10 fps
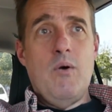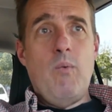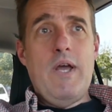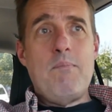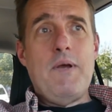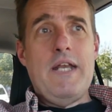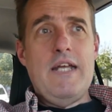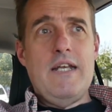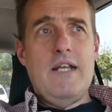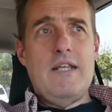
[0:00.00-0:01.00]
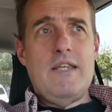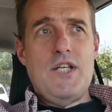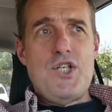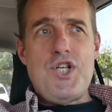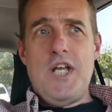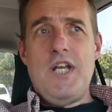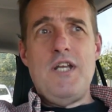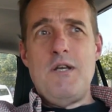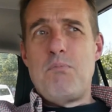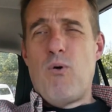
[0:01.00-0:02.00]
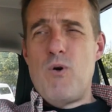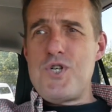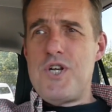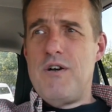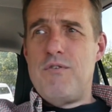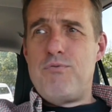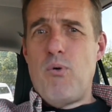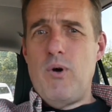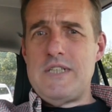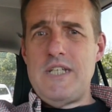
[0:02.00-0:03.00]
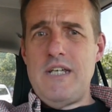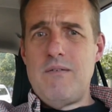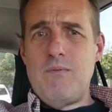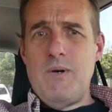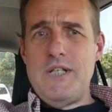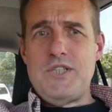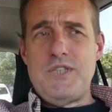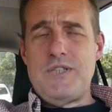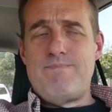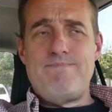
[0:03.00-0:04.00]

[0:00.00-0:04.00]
we had been in the Chidden portion of Boise, which,